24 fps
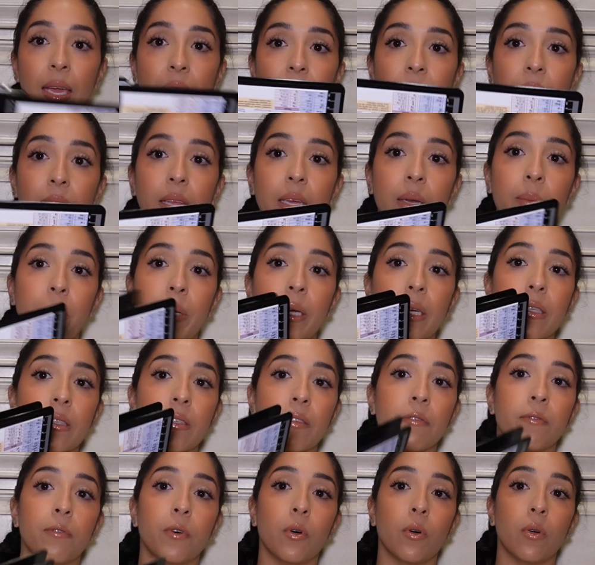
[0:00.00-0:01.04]
And then because
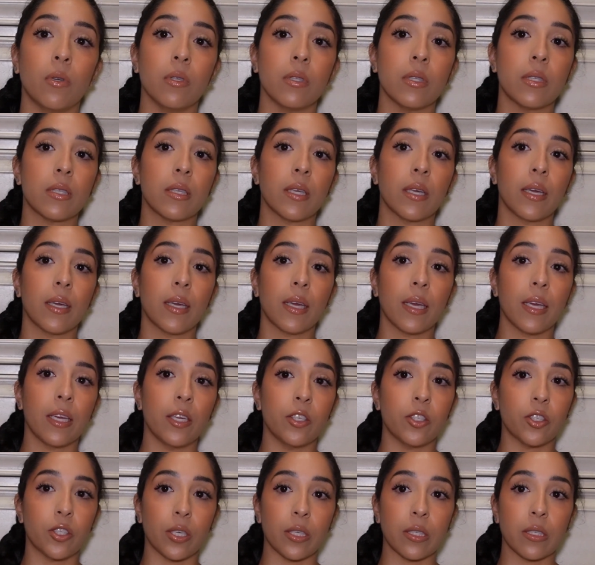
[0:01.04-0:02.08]
it folds,
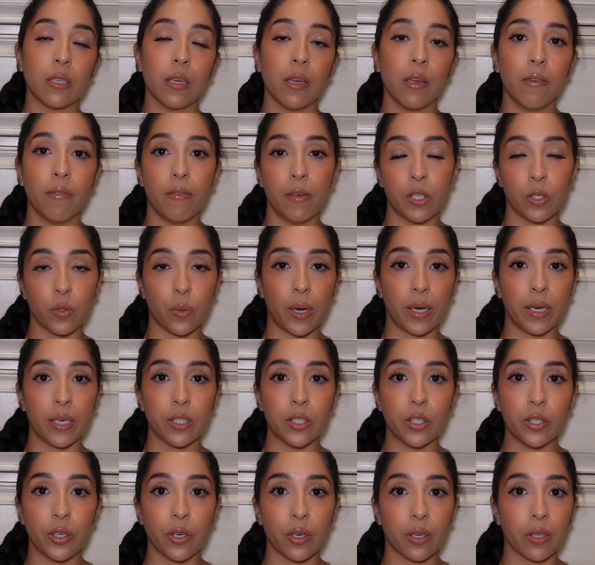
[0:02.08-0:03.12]
it just fits right
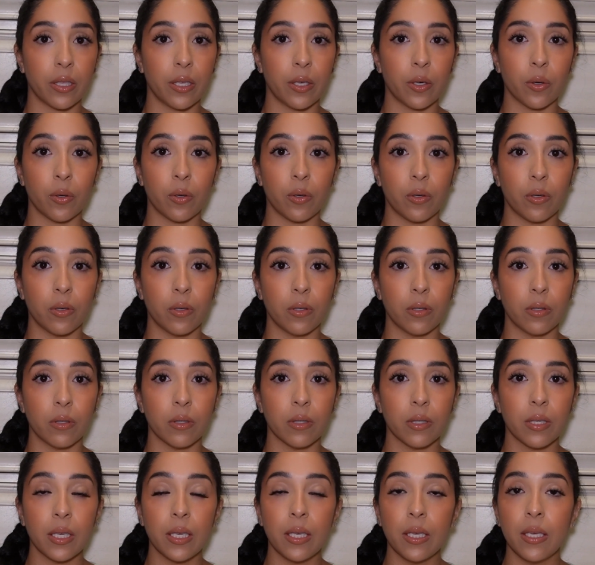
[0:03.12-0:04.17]
into your
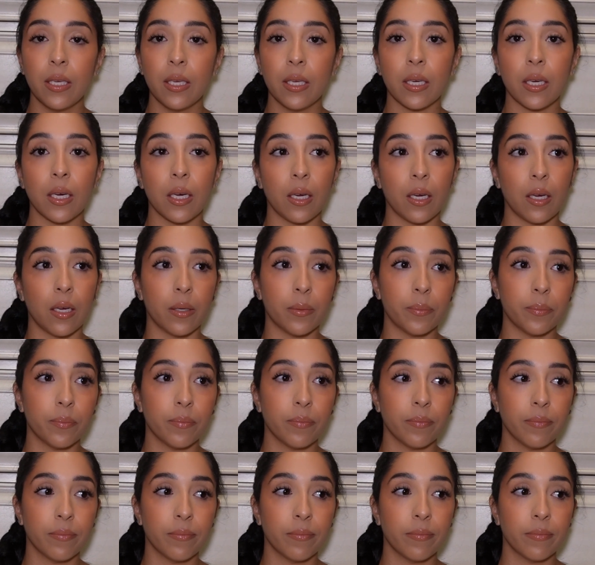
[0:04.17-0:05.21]
clinical,
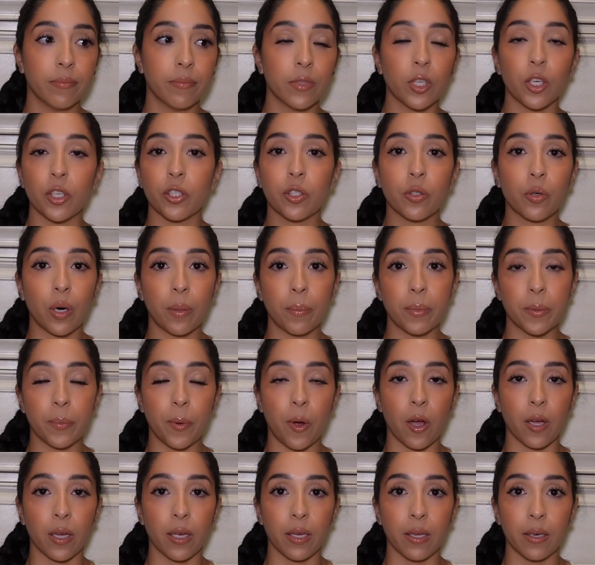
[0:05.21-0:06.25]
your scrubs
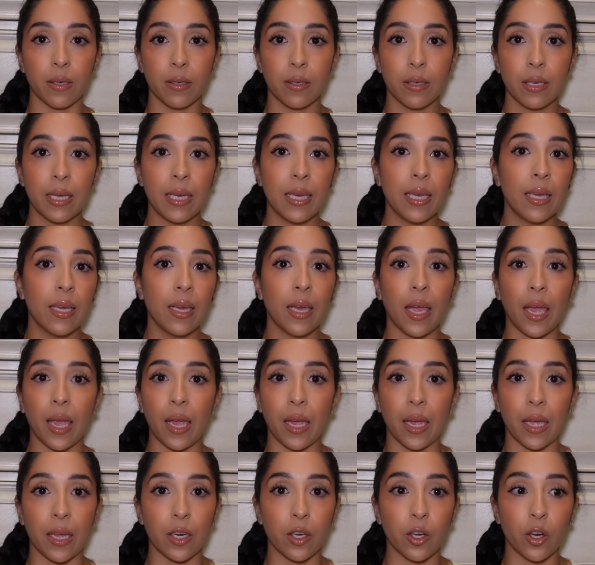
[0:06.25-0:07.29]
pocket,
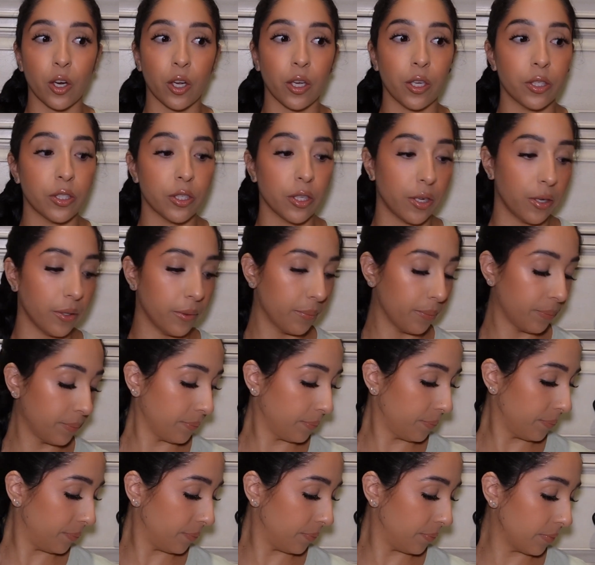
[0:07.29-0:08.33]
and you're good to go.
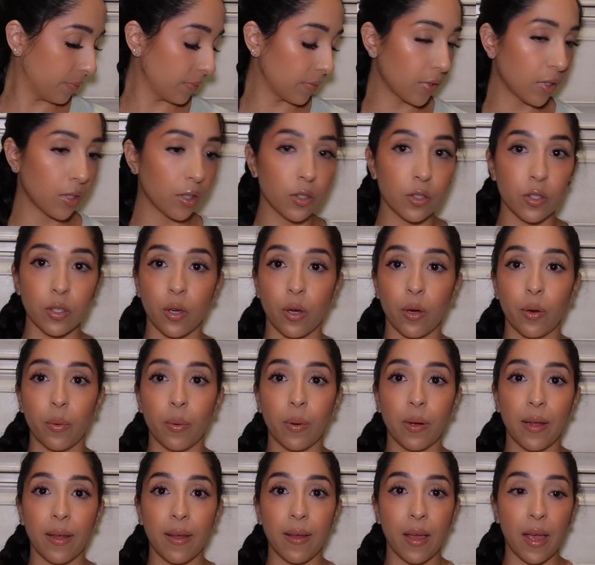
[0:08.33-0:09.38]

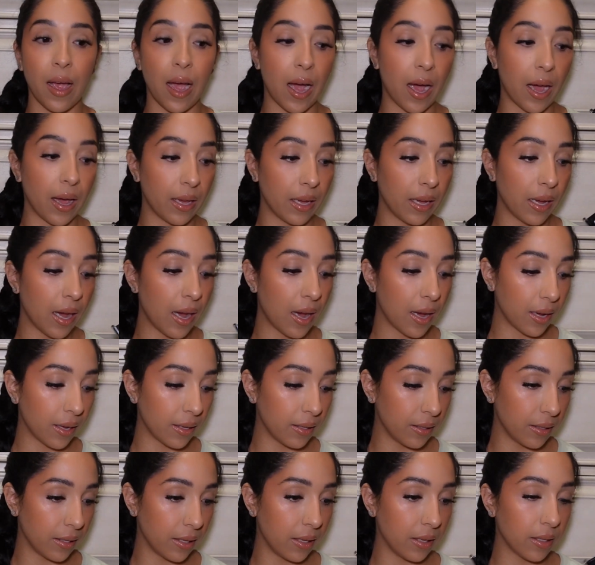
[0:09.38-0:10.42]
So I
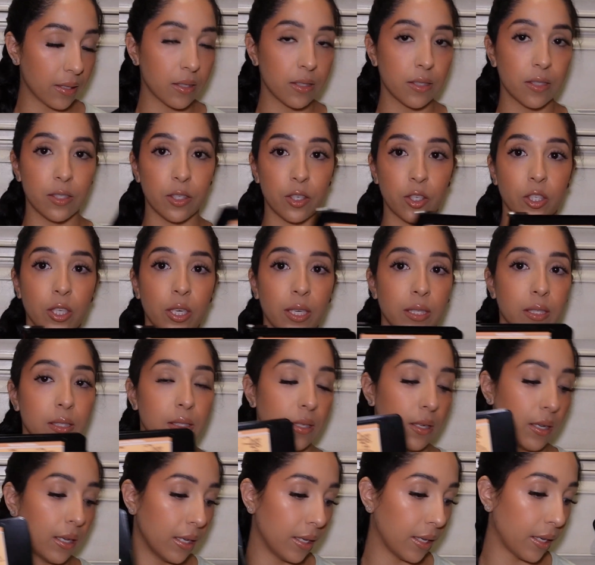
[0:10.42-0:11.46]
highly
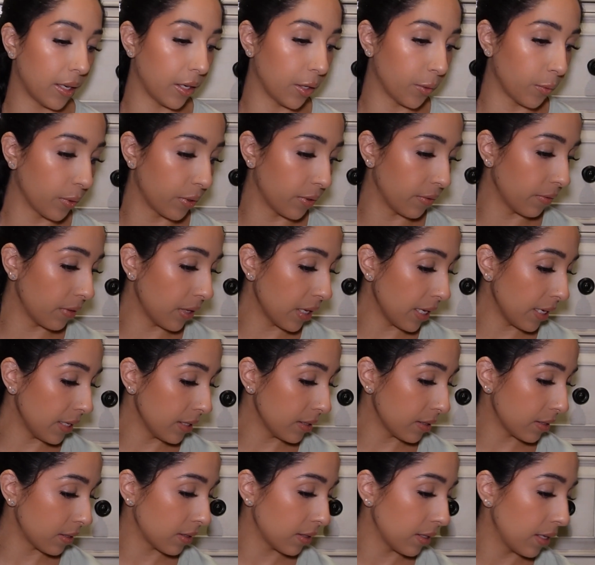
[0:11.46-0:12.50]
suggest getting one of
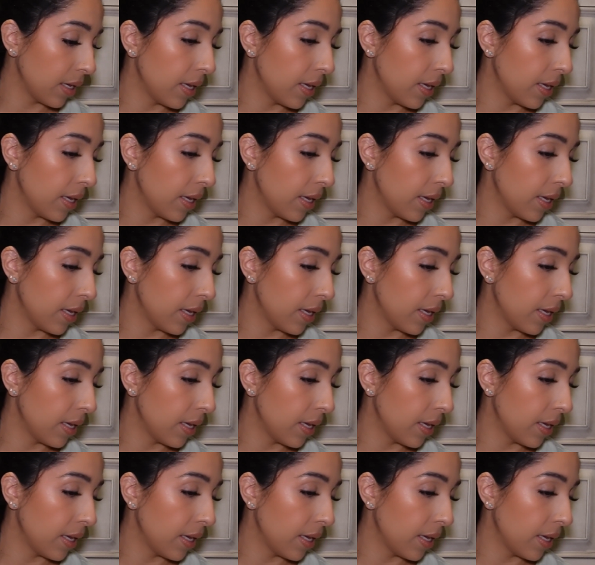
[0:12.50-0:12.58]
these.